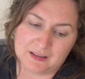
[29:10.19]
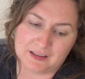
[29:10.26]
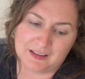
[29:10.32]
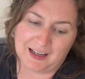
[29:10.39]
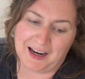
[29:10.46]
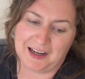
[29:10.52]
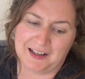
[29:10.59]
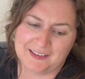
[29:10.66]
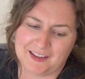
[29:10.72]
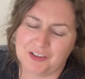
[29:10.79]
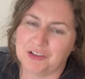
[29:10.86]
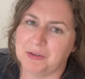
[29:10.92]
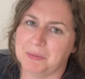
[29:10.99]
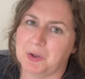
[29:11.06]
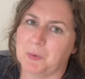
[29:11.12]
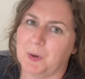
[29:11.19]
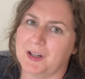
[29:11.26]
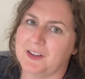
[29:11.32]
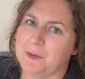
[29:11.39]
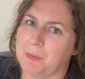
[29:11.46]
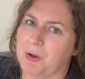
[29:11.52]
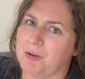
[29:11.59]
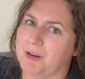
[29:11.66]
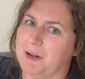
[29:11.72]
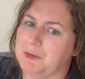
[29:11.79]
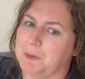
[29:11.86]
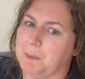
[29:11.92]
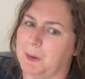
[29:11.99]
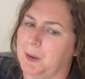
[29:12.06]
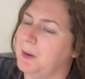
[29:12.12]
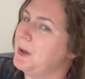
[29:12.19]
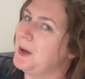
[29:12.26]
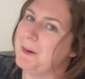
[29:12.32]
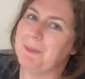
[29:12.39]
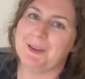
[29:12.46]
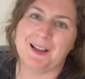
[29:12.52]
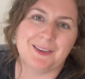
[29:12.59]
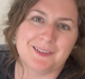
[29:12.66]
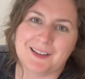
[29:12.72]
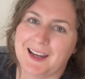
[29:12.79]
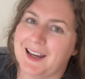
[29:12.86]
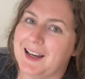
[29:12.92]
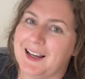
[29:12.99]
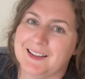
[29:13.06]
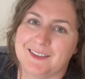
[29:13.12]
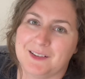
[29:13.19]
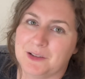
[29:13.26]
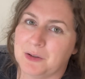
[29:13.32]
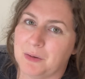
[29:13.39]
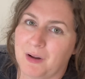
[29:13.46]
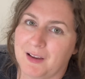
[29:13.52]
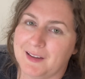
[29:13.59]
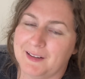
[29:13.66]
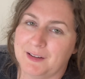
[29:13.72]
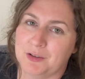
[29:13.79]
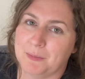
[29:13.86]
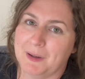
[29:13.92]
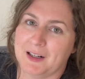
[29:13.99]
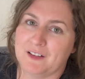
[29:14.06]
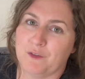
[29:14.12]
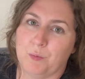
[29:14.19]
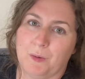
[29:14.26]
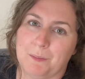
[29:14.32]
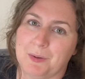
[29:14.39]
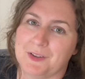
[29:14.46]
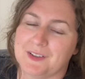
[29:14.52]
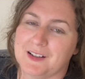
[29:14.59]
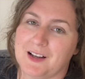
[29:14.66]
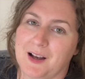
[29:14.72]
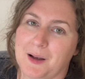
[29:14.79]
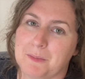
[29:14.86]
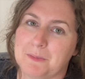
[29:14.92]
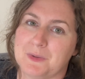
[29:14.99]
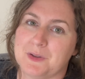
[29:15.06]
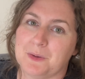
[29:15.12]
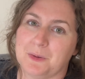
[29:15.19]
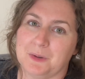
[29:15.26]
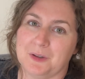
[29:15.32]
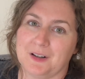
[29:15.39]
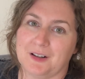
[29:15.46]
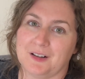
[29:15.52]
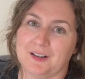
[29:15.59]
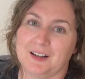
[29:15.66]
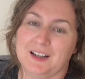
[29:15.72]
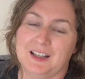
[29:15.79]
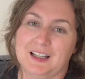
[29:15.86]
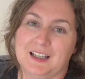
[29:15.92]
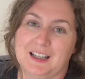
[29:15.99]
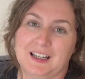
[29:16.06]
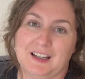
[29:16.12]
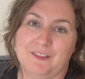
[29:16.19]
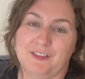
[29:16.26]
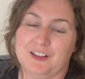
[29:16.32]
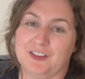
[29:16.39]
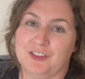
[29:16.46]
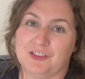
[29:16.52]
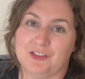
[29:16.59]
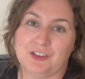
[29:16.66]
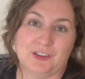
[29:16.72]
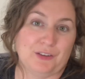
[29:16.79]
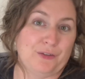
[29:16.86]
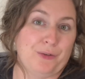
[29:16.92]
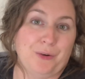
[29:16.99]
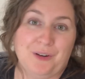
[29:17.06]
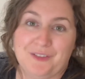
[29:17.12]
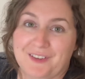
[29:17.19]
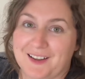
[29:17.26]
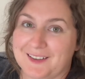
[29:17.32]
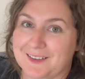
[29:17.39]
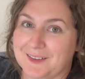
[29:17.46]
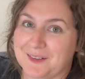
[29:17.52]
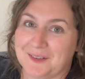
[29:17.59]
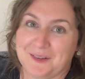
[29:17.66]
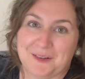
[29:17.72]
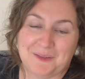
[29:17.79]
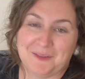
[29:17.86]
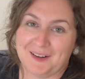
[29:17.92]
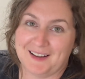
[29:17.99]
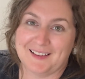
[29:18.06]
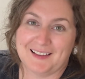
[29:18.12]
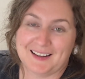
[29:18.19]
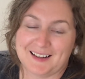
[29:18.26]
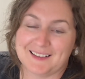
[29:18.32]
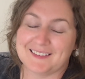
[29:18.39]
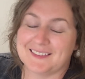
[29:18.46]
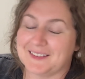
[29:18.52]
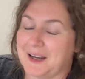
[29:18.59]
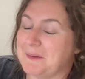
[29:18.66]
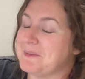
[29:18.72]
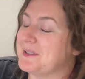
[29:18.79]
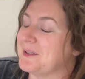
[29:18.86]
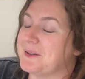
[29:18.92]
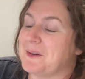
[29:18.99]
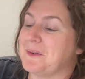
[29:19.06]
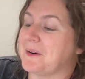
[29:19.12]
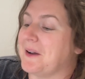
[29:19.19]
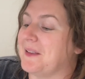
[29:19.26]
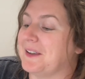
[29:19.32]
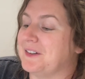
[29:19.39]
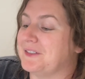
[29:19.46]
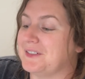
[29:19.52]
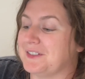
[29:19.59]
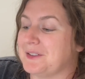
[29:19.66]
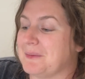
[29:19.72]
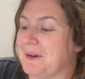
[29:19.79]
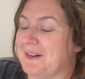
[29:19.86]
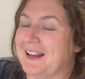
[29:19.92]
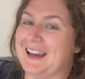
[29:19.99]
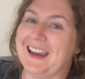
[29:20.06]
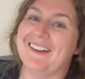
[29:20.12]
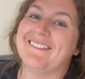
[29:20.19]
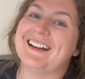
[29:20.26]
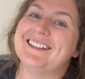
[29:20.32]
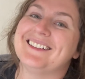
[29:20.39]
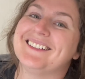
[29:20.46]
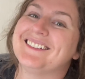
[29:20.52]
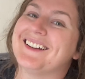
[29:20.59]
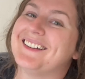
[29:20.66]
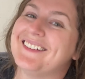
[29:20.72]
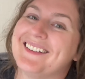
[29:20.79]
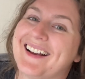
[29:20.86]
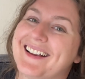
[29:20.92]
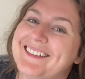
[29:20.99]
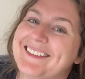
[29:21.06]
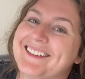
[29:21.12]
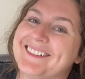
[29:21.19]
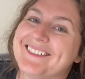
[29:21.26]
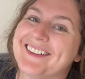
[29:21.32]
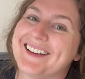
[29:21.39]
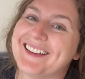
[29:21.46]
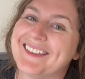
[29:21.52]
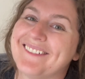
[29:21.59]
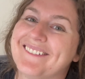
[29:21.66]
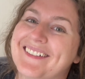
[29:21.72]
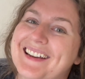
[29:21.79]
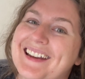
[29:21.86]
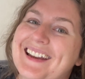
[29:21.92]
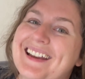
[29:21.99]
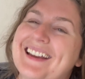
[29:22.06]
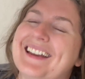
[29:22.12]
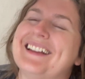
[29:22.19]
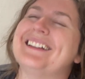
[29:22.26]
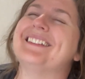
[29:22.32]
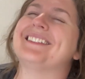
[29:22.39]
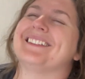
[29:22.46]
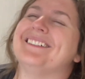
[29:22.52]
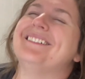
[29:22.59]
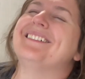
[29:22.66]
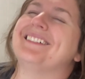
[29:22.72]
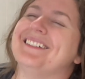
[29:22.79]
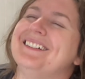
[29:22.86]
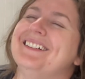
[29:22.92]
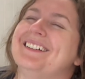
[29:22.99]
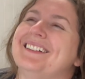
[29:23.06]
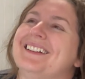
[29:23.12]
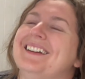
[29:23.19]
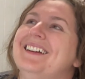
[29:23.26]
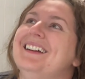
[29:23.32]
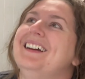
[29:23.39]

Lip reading: Yeah, it's actually gonna be quite a small crowd tomorrow, but that's okay. I still go all out no matter if one person comes or if it's just the four of us or what. Like it's, I'm still going all out for tomorrow. I can't wait to show you guys the drink of the week. It's so good.